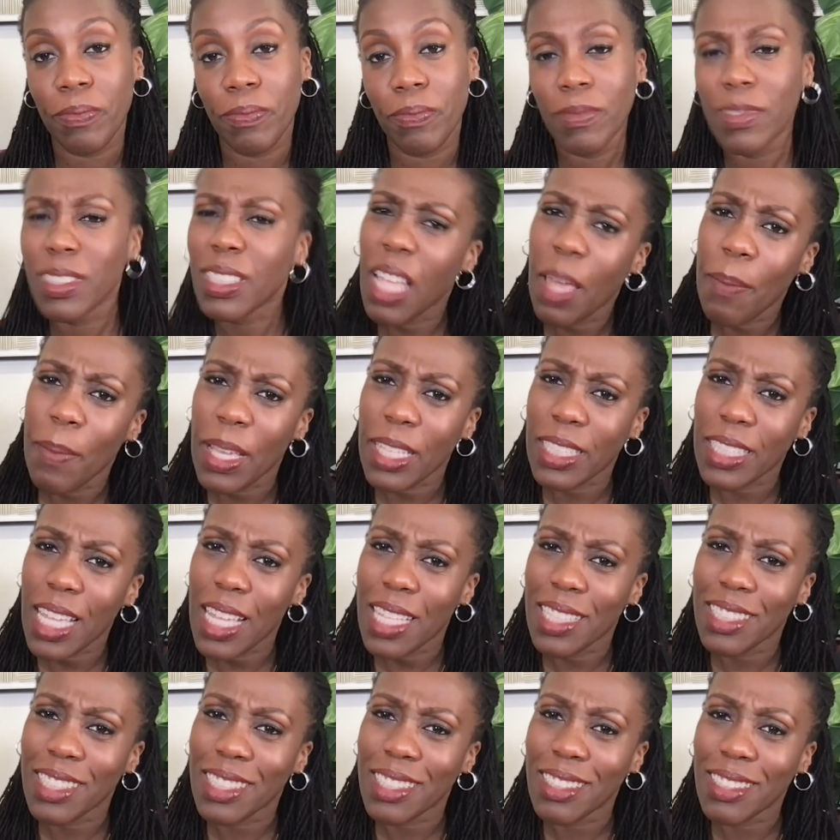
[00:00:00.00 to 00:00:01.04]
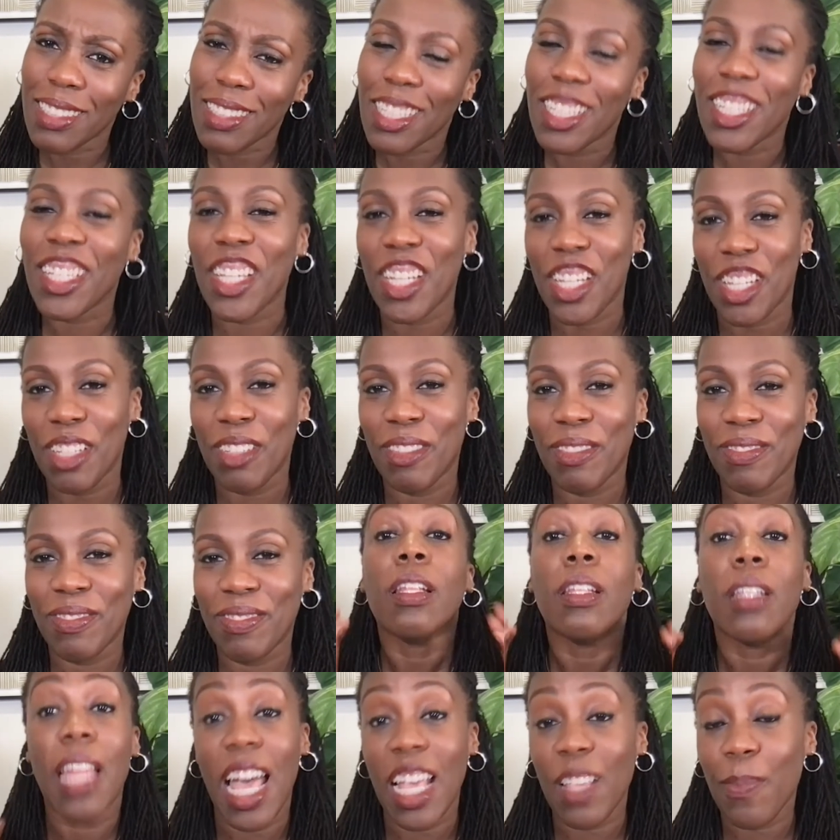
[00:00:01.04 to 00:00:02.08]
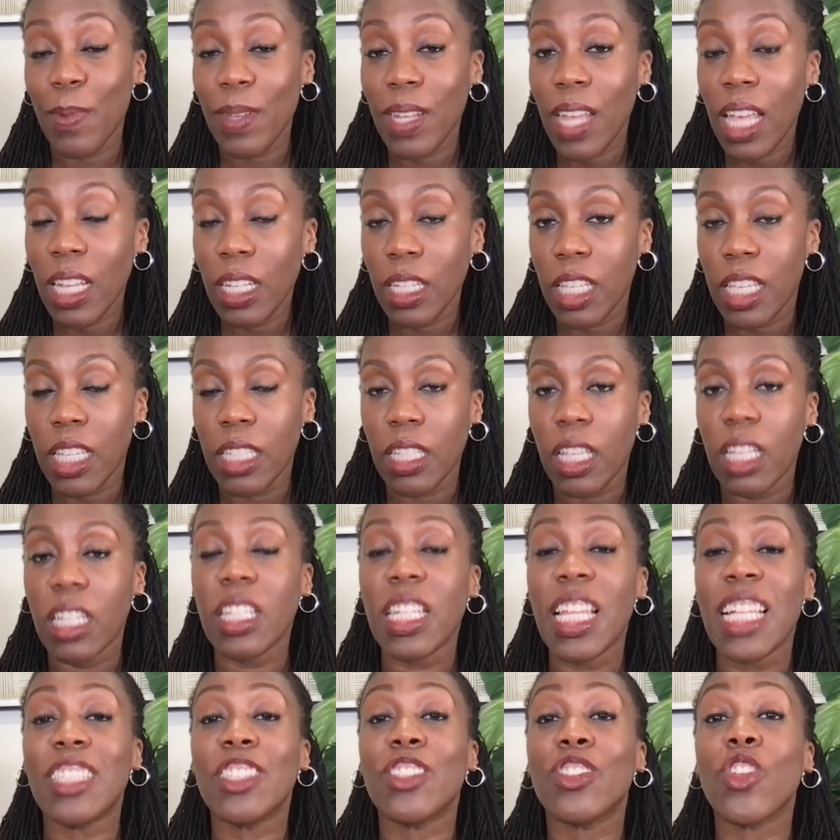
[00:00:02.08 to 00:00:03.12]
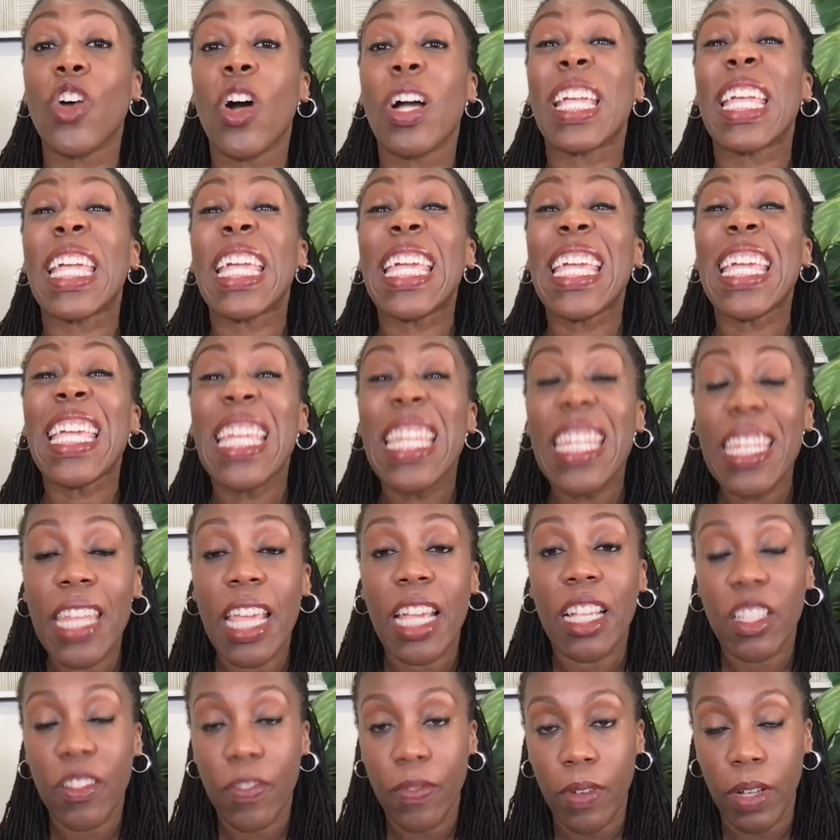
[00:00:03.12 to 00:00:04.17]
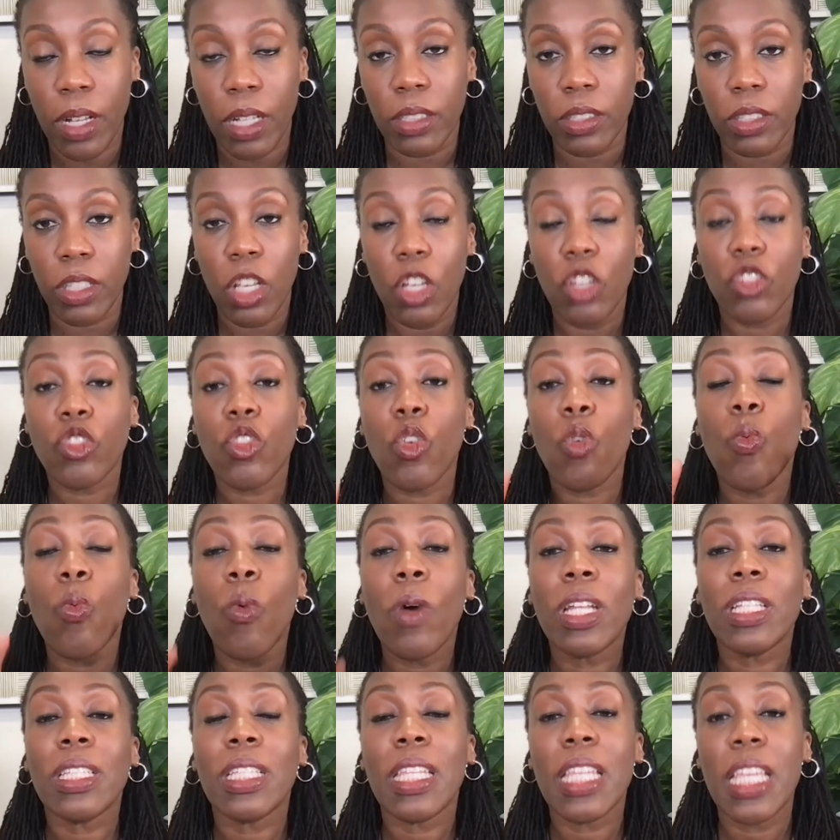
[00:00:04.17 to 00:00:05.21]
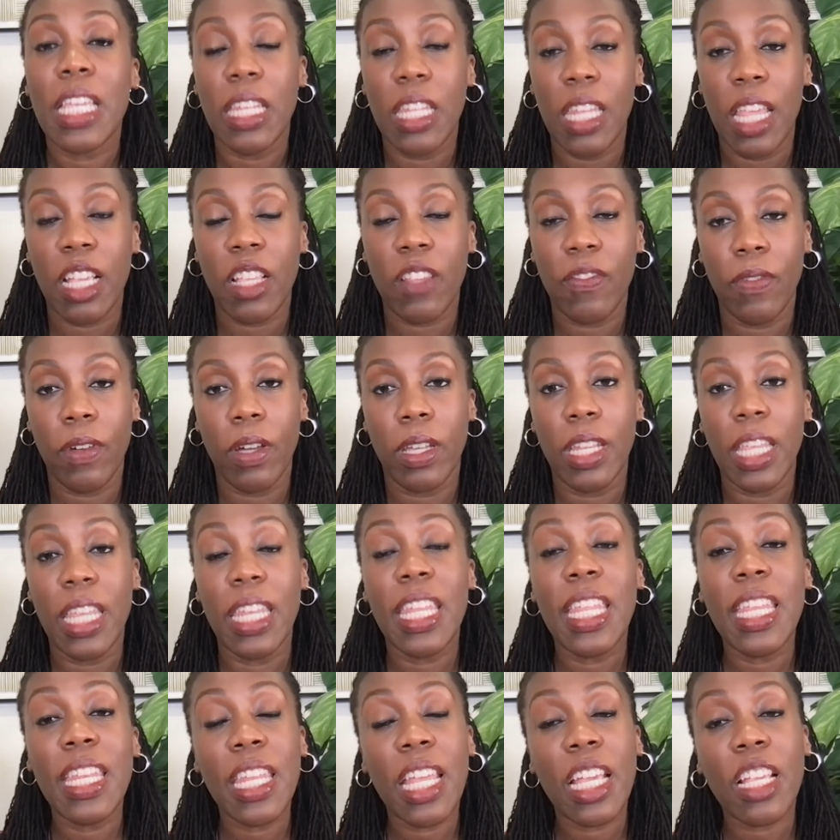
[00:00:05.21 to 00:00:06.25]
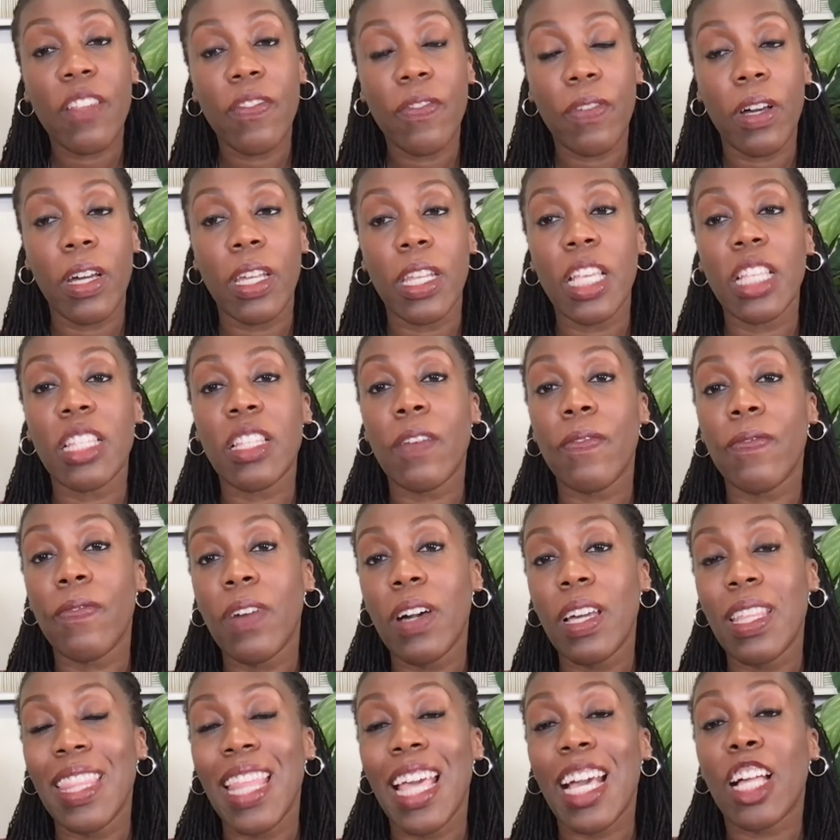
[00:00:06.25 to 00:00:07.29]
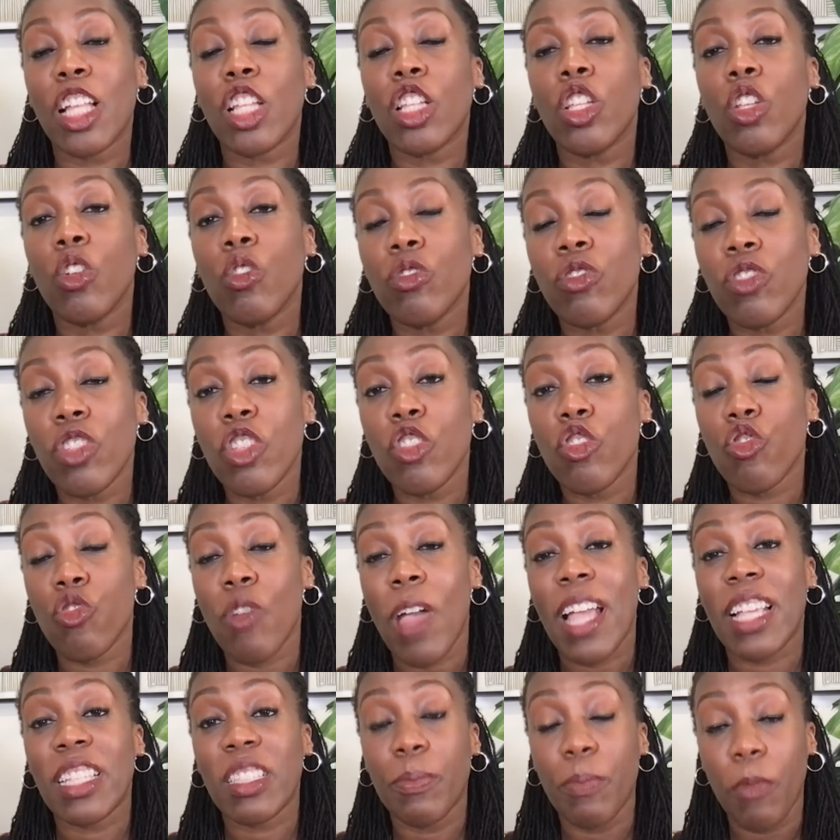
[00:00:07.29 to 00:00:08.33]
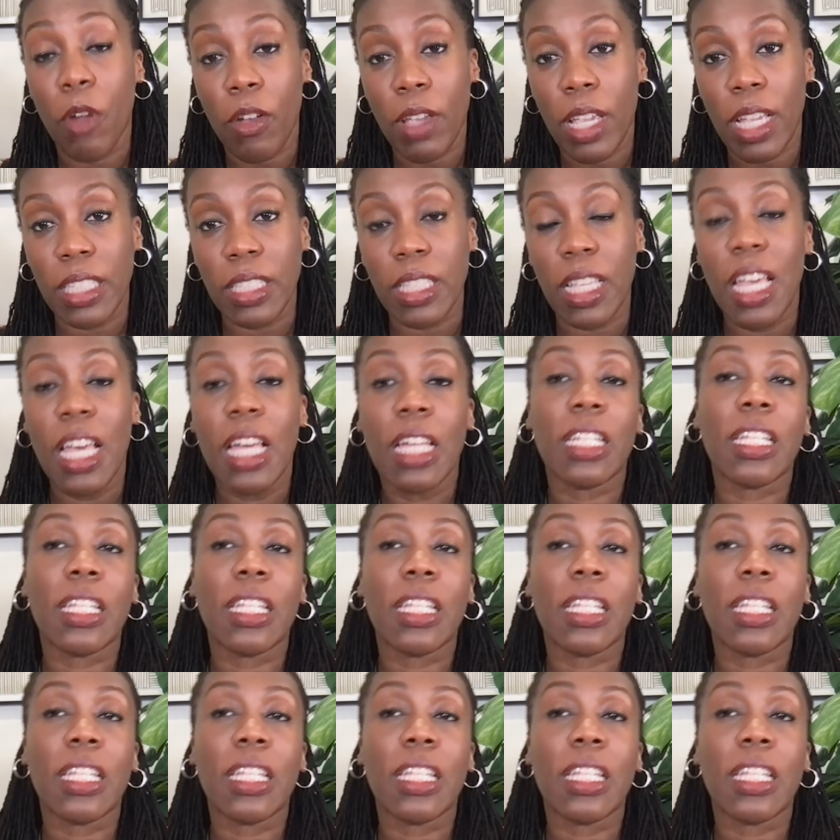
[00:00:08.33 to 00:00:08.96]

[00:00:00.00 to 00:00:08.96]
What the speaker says: Does that make sense? Good. Last but not least, let's talk index funds. So what is an index fund? An index fund is a fund that closely tracks markets.